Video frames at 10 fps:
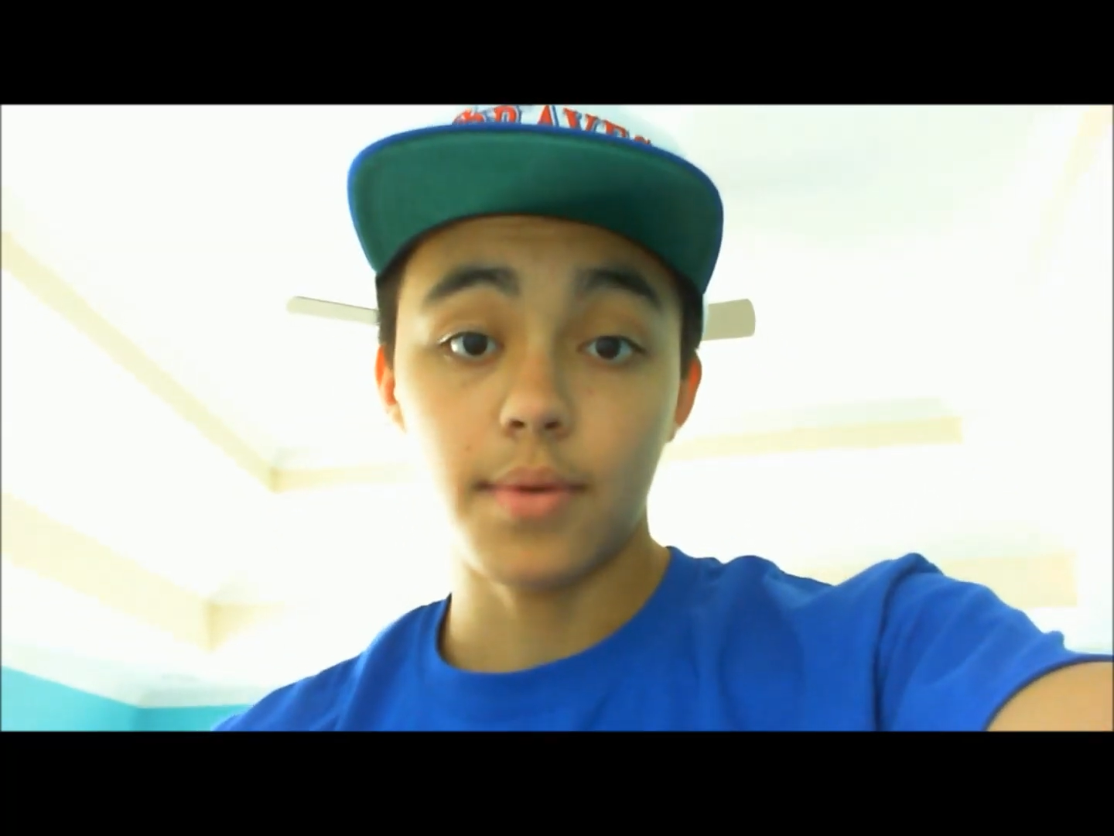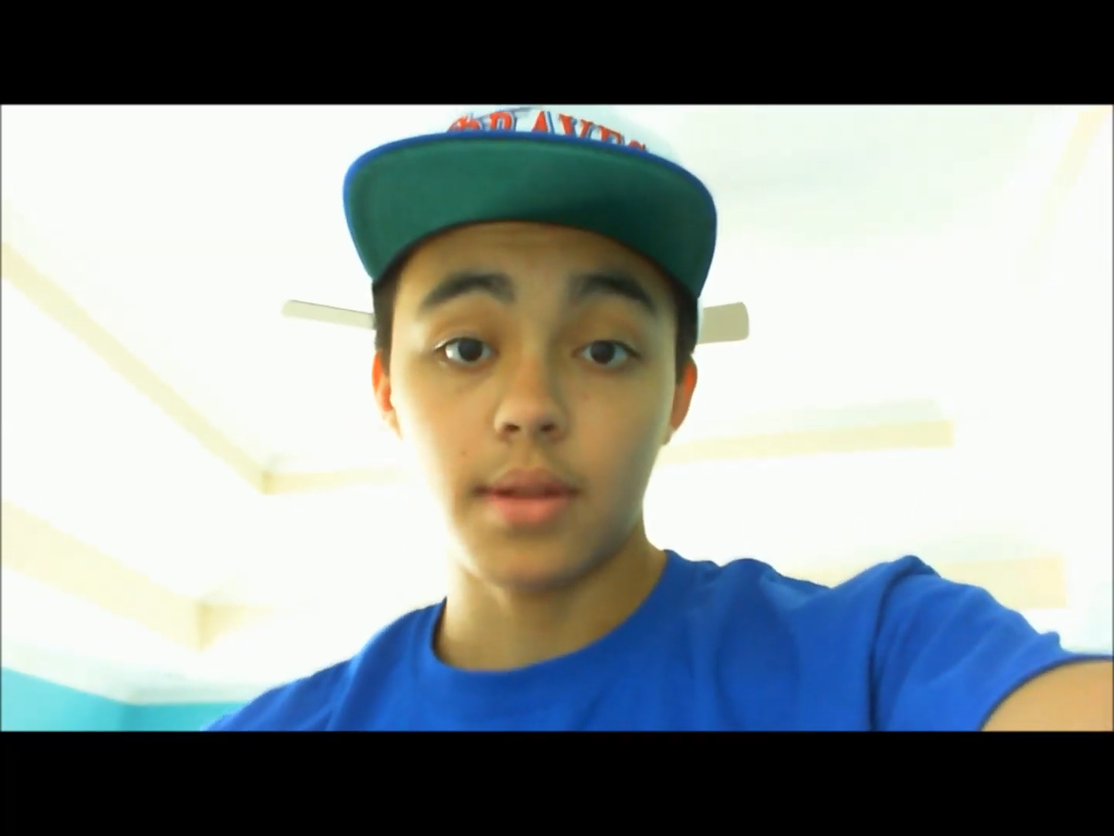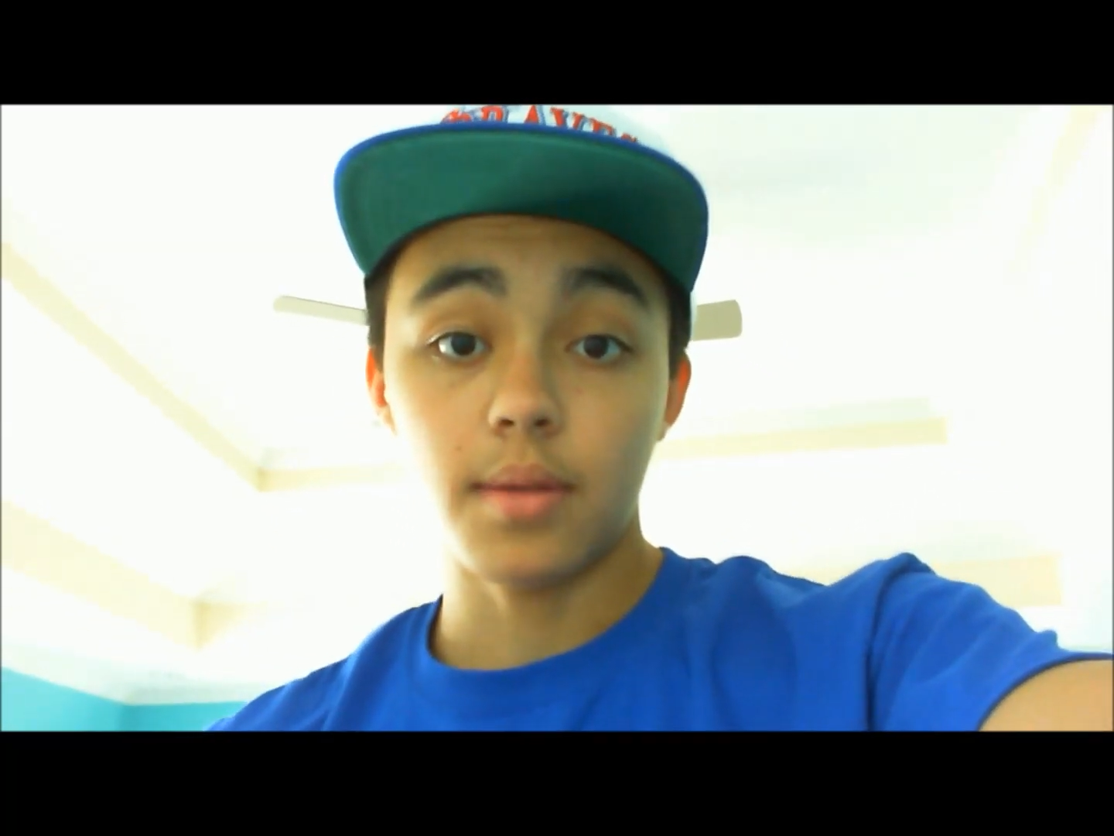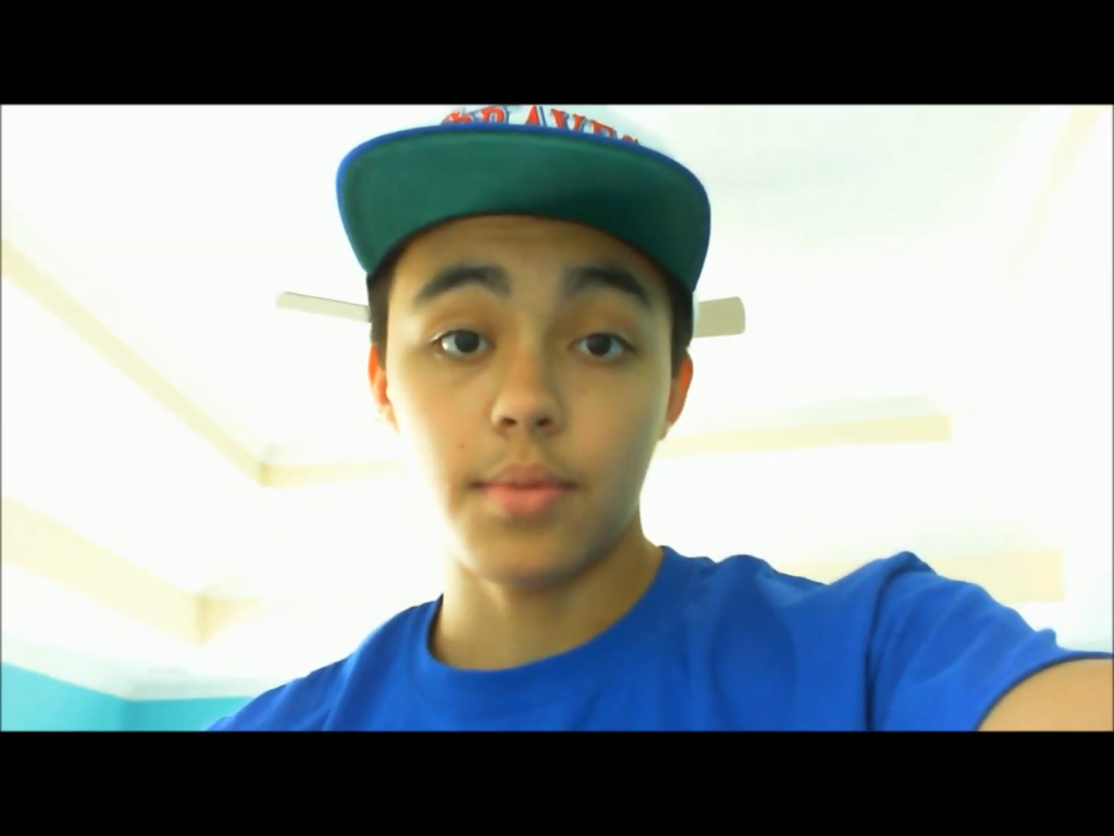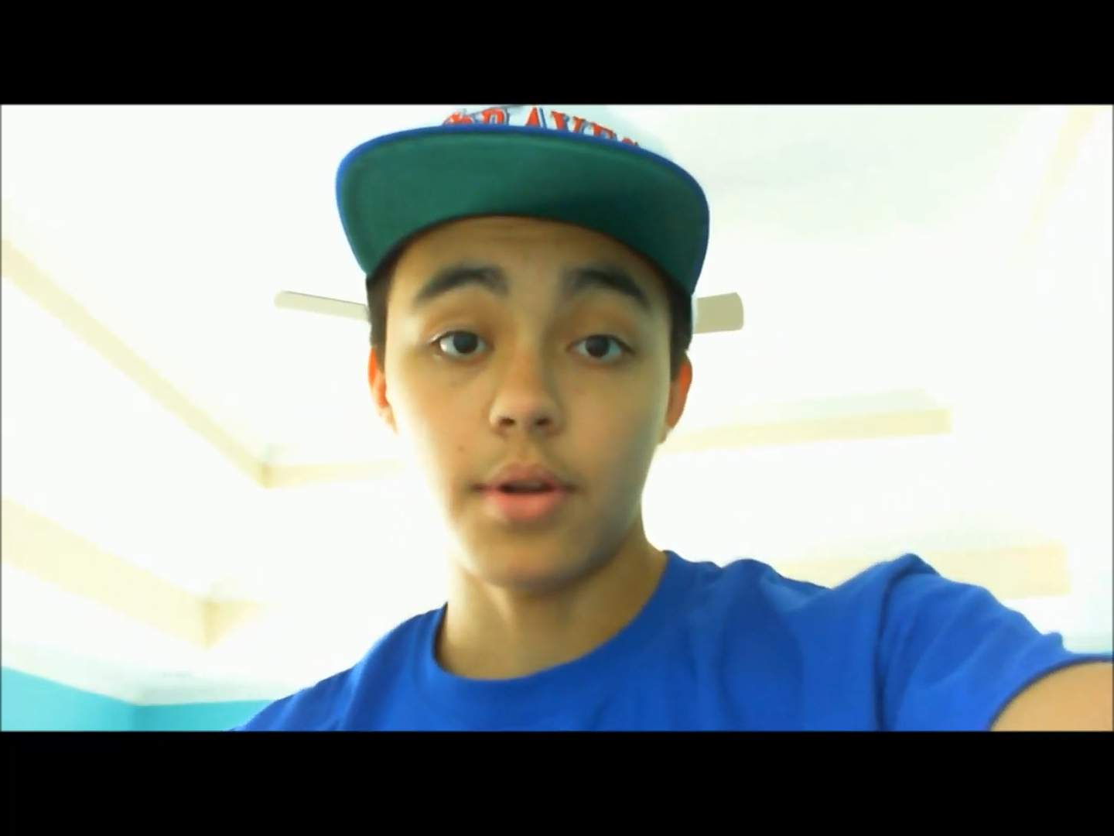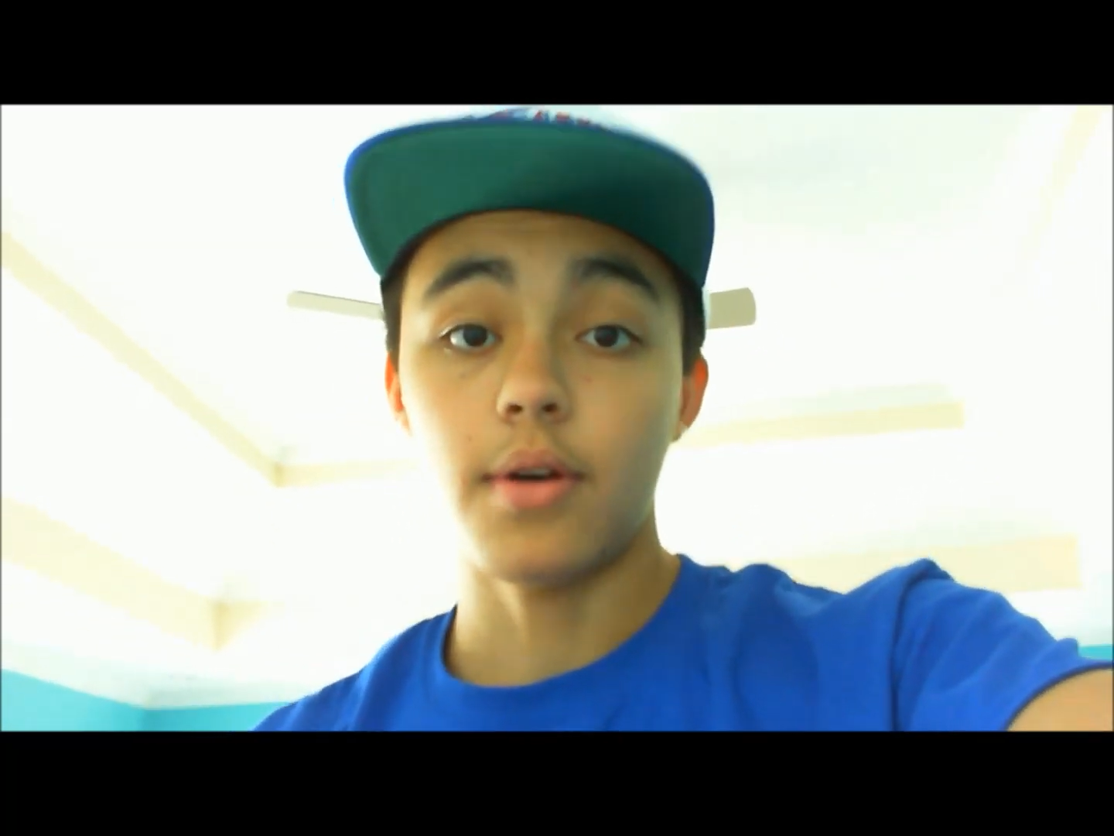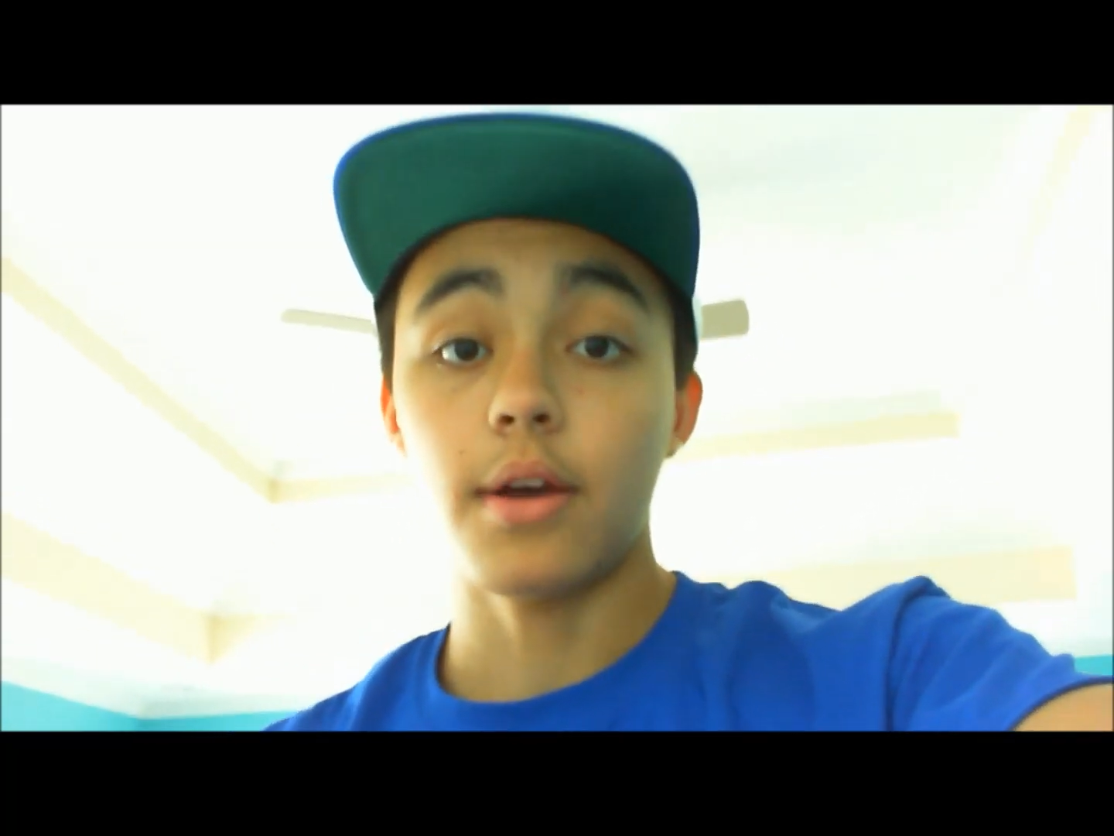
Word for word: about it.